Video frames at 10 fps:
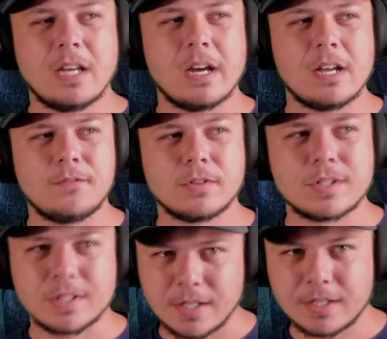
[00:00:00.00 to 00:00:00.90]
If you're
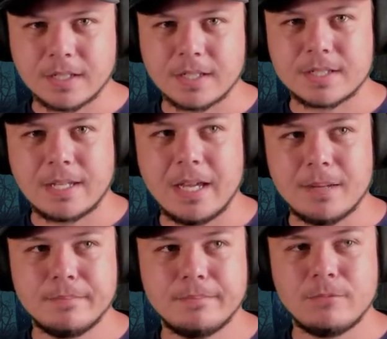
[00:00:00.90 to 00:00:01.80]
slugged in this
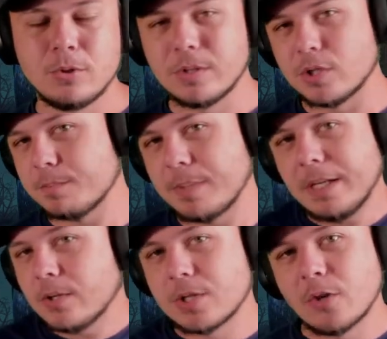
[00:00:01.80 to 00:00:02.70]
game, you can just
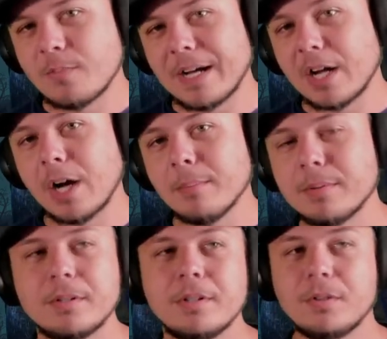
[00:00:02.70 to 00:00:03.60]
pick yourself back up,
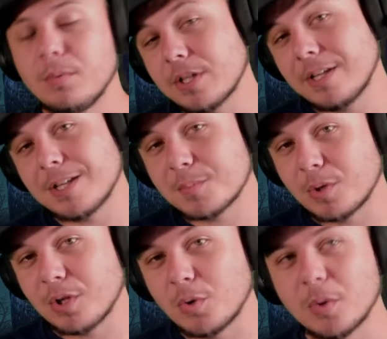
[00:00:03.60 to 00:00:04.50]
which I think is
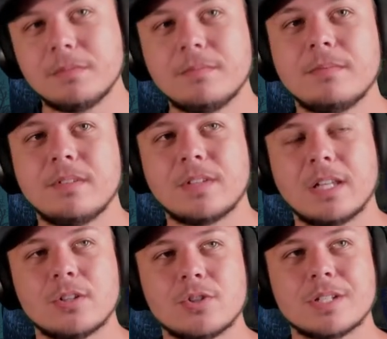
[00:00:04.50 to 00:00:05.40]
pretty cool. If the
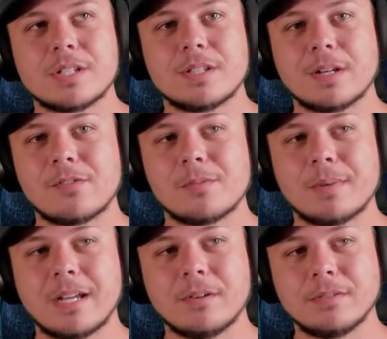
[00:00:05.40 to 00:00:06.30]
killer tries to slug
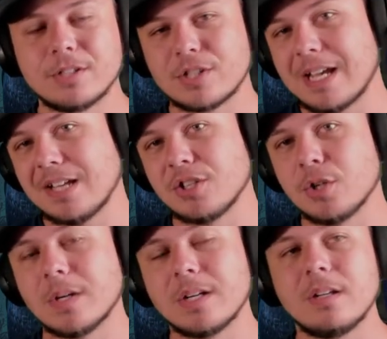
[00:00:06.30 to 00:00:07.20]
everybody out, they just can't
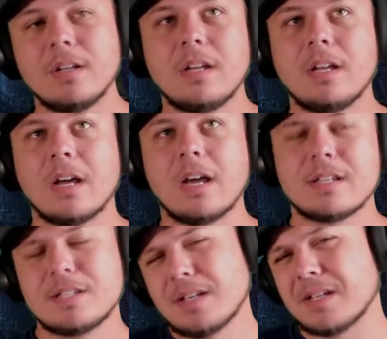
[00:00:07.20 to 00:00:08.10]
do it,
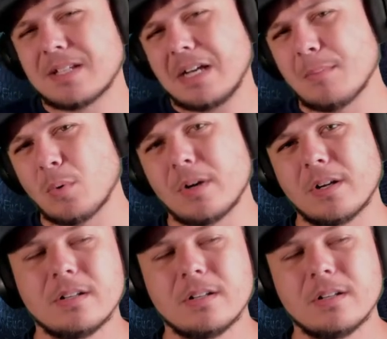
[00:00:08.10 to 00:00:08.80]
because slugging is kind of boring.